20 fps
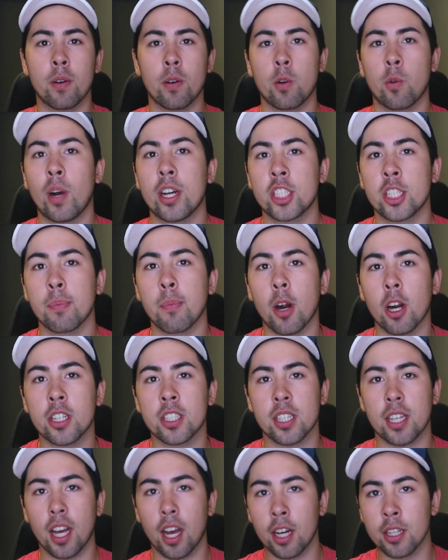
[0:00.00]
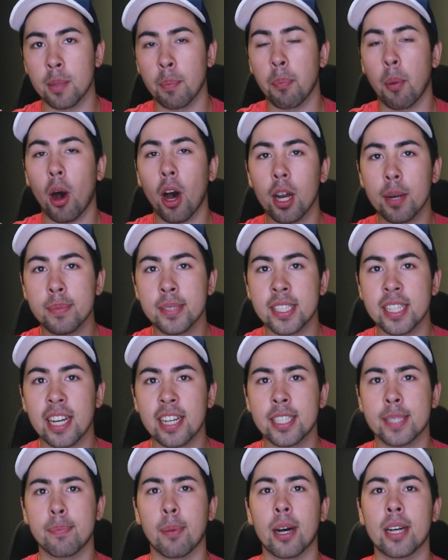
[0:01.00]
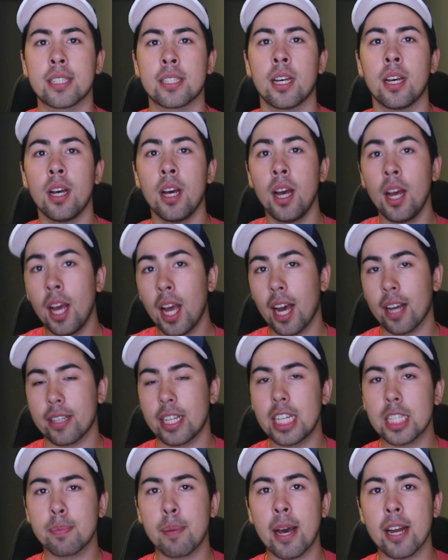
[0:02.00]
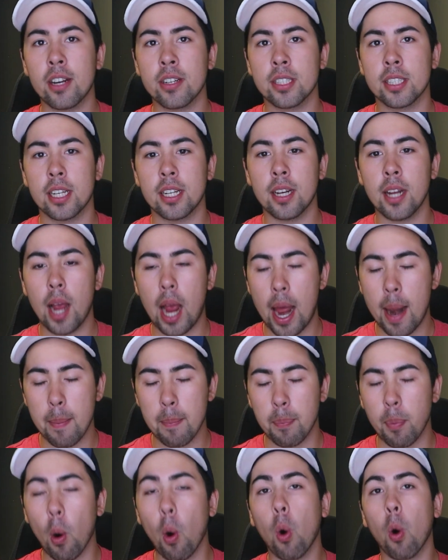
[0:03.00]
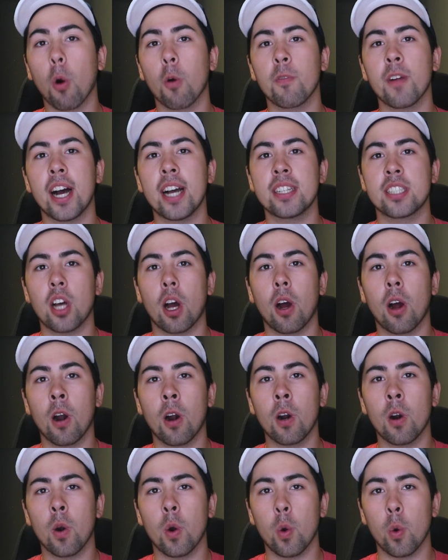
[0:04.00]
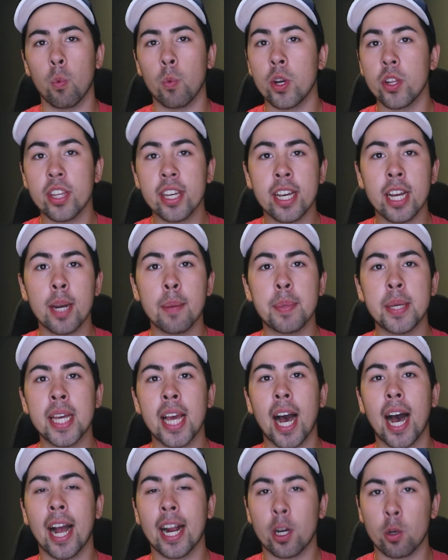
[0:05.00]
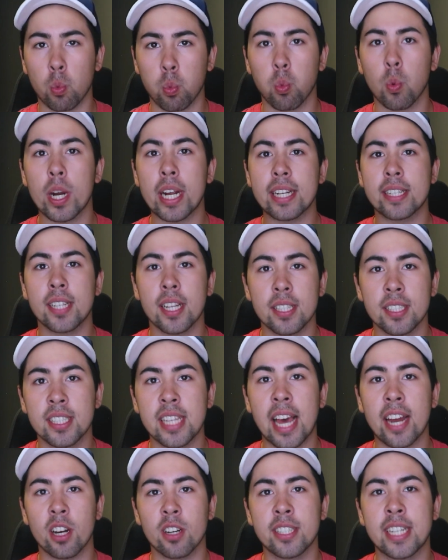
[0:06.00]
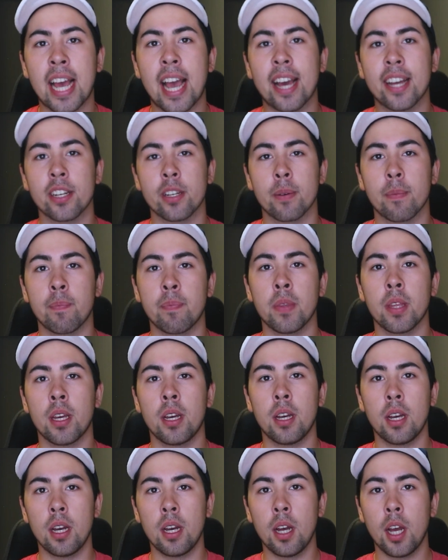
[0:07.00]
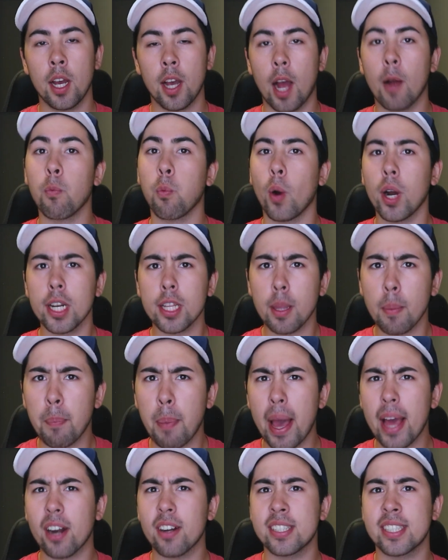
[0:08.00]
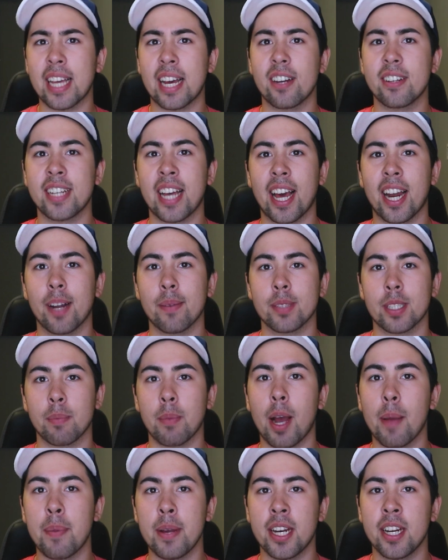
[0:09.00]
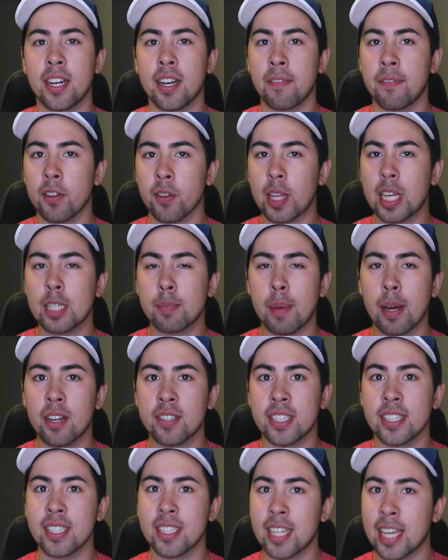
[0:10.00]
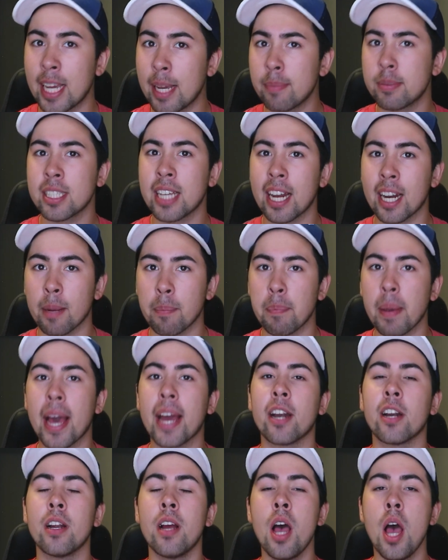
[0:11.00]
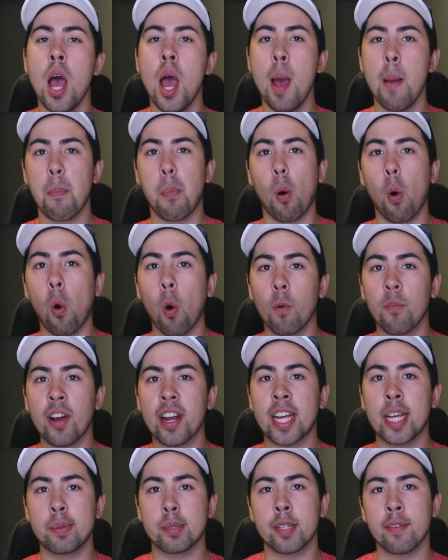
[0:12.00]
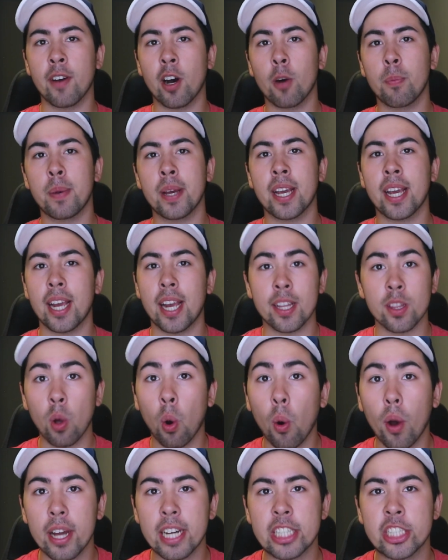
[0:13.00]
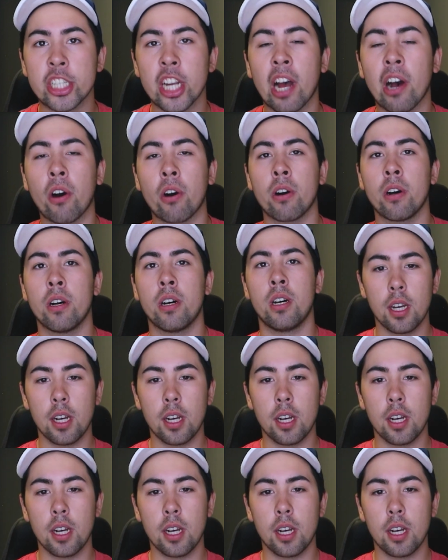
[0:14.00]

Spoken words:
Question marks on the bottom 6, but Elias Pettersson and Bo Horvat are really going to be a great center tandem. One of the better center tandems, in my opinion, if Elias Pettersson keeps getting better, Bo Horvat keeps developing in the whole NHL.